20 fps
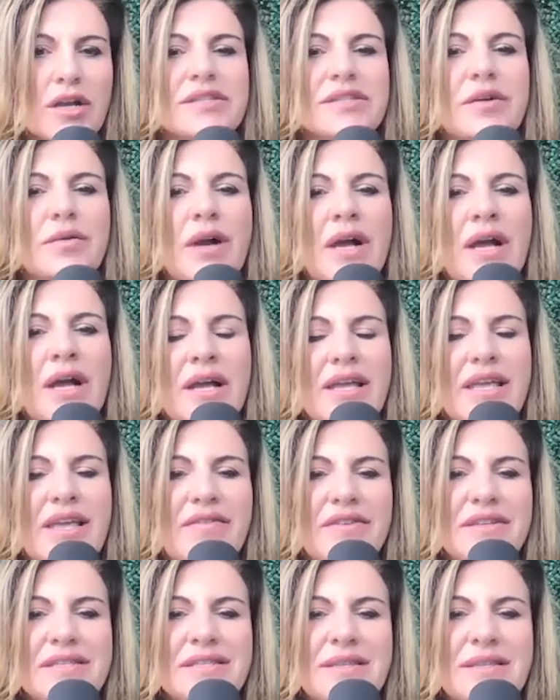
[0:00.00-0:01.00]
So
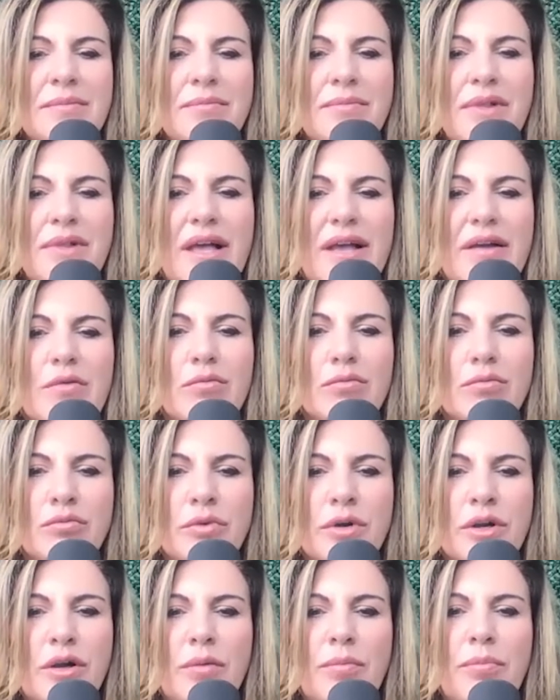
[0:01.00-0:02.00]
give us some like
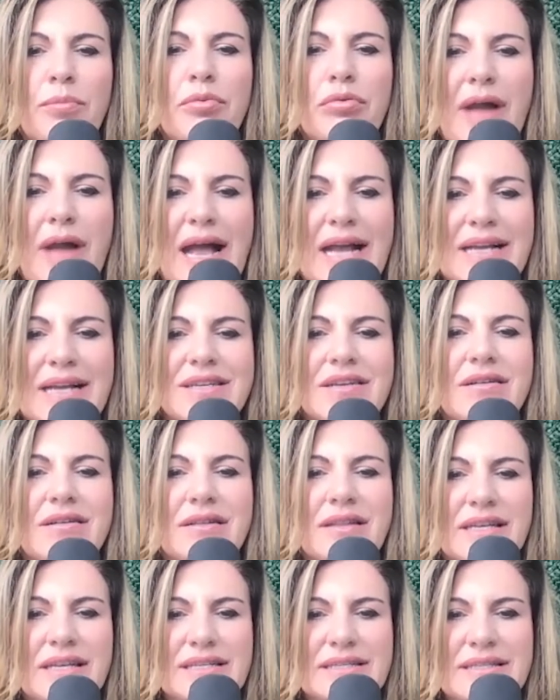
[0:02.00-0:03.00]
real
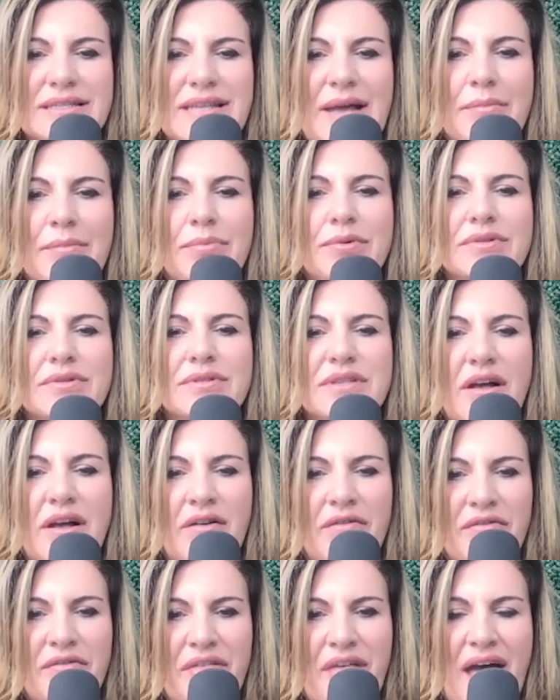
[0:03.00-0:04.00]
practical examples
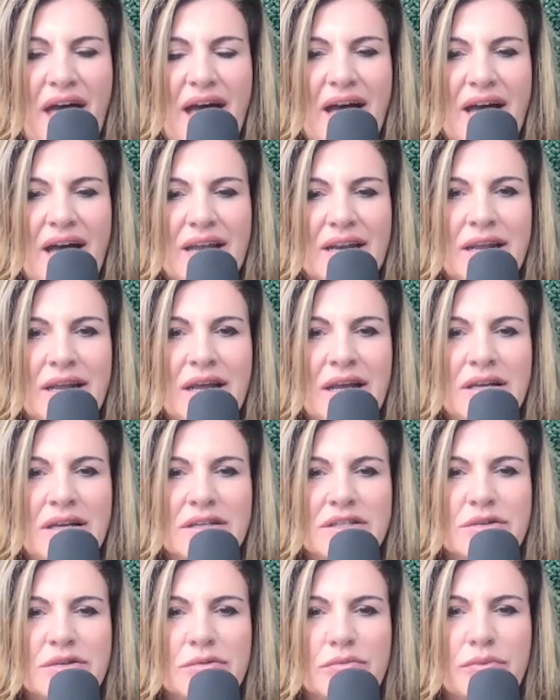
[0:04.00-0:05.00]
of that
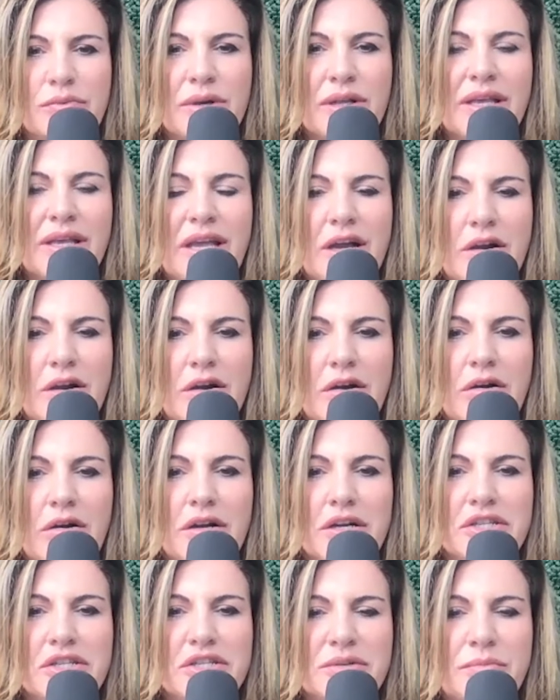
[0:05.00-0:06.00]
to really
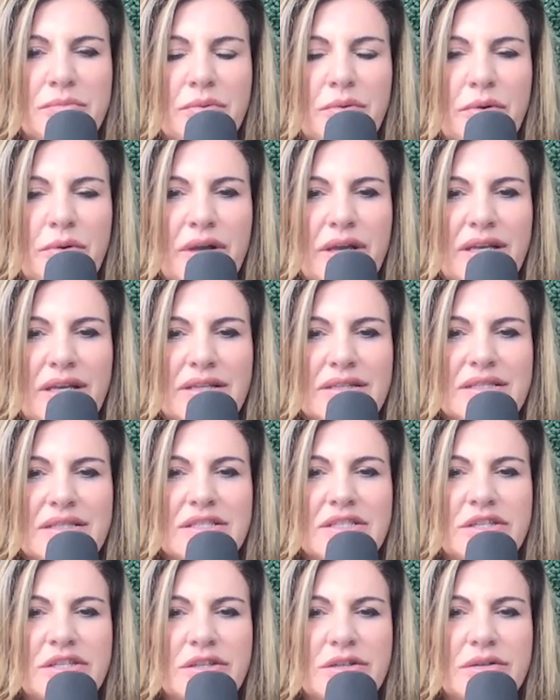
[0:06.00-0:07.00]
encourage
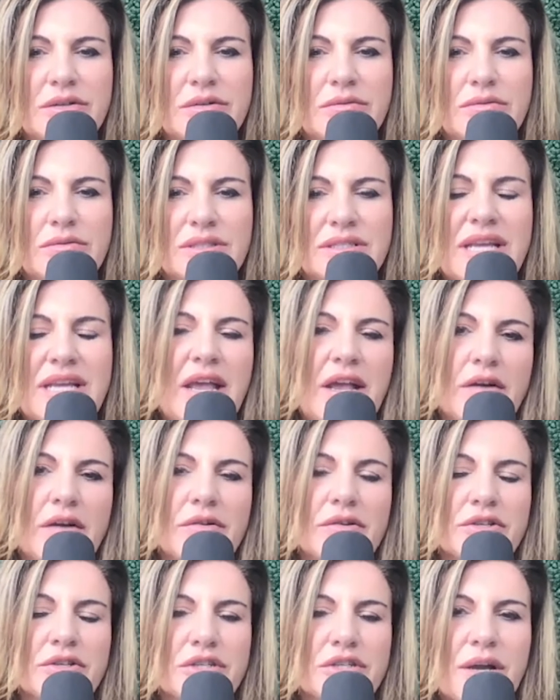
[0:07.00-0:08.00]
employees to take
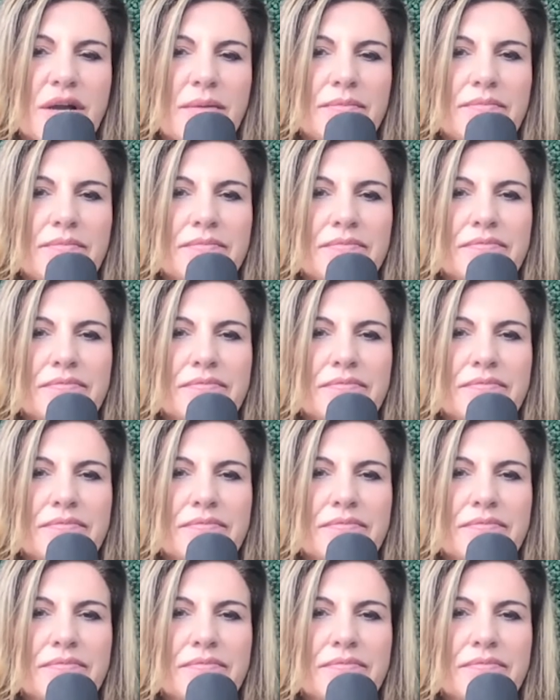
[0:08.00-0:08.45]
ownership.